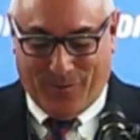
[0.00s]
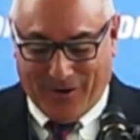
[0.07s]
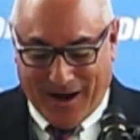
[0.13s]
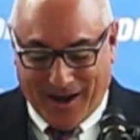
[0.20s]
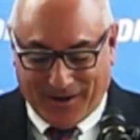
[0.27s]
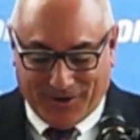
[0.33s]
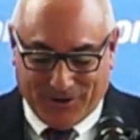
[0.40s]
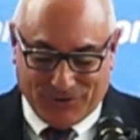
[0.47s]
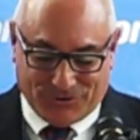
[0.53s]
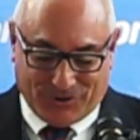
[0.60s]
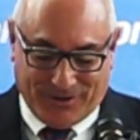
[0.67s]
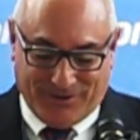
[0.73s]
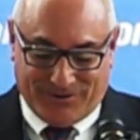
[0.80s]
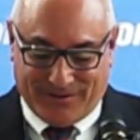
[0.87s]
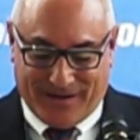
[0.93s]
We're honored to
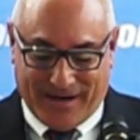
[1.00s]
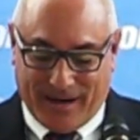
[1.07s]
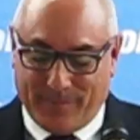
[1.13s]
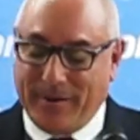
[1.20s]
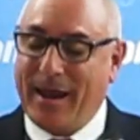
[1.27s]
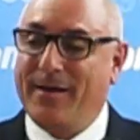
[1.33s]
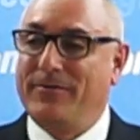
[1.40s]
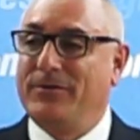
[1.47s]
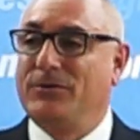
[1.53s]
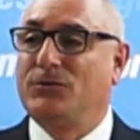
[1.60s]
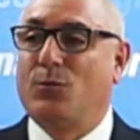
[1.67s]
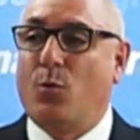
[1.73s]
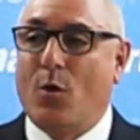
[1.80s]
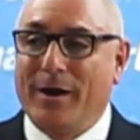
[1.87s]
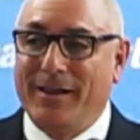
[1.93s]
join you today on behalf of
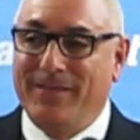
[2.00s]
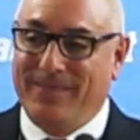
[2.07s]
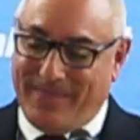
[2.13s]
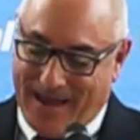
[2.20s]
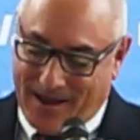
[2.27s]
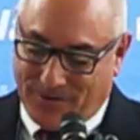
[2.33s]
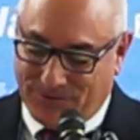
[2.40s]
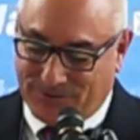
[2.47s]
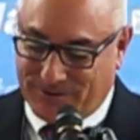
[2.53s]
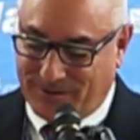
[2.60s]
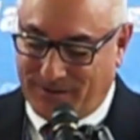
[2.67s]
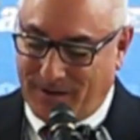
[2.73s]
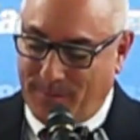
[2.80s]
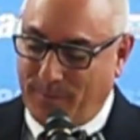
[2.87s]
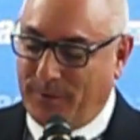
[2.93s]
the 20,000
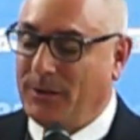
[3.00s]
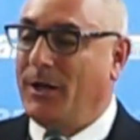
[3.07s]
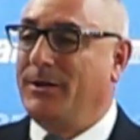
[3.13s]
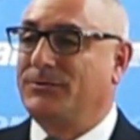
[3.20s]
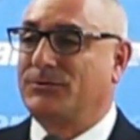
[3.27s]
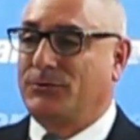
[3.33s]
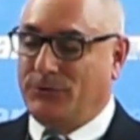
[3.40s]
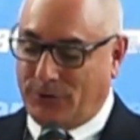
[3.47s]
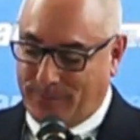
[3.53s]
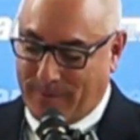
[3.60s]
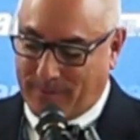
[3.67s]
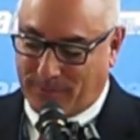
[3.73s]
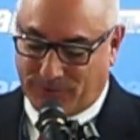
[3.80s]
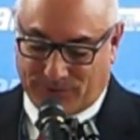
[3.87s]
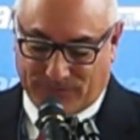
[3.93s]
plus crew
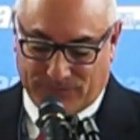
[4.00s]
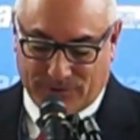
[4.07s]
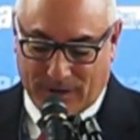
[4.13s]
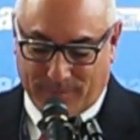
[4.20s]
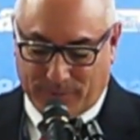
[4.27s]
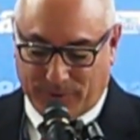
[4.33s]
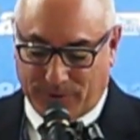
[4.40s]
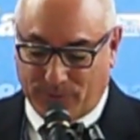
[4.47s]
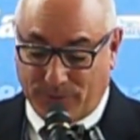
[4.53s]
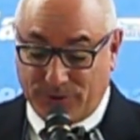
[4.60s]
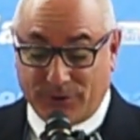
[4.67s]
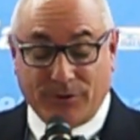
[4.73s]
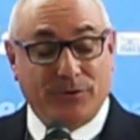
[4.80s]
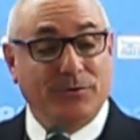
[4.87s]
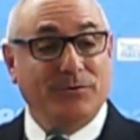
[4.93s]
members of JetBlue,
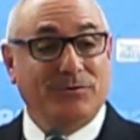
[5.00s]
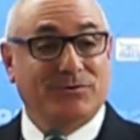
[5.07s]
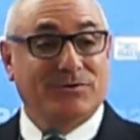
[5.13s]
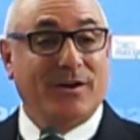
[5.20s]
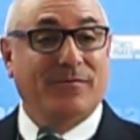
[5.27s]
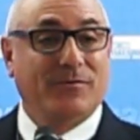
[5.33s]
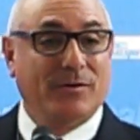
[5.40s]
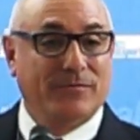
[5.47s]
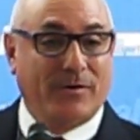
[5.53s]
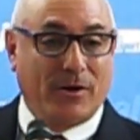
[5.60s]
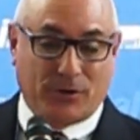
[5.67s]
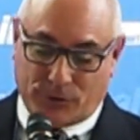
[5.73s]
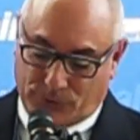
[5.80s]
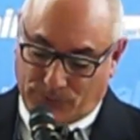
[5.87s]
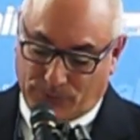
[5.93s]
which includes several of
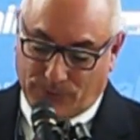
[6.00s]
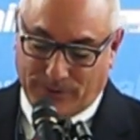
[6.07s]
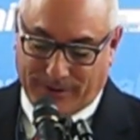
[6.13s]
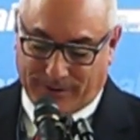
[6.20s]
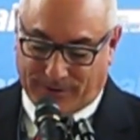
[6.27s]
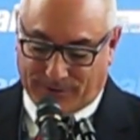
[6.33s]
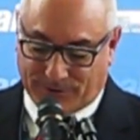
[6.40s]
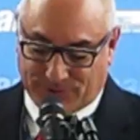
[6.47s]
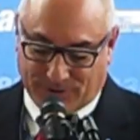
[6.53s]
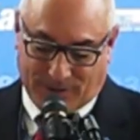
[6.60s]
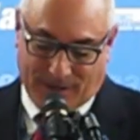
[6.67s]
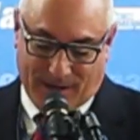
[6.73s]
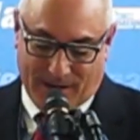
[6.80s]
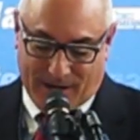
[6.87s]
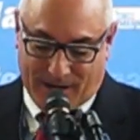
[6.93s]
our crew leaders
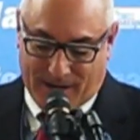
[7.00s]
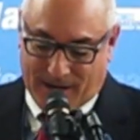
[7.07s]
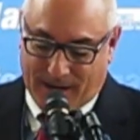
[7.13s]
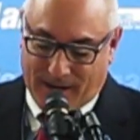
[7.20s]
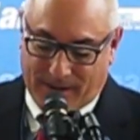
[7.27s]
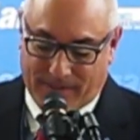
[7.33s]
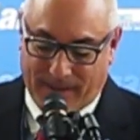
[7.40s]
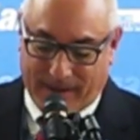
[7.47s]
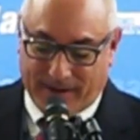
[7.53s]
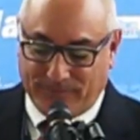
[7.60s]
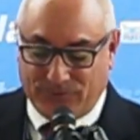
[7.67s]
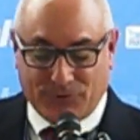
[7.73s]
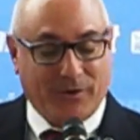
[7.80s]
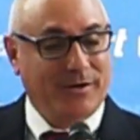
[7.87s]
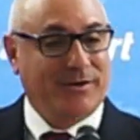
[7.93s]
that
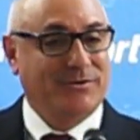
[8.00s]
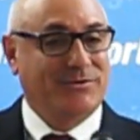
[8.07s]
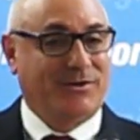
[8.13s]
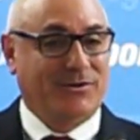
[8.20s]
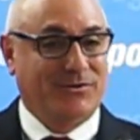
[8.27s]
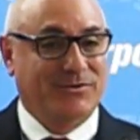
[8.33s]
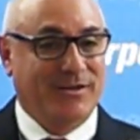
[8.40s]
have joined us here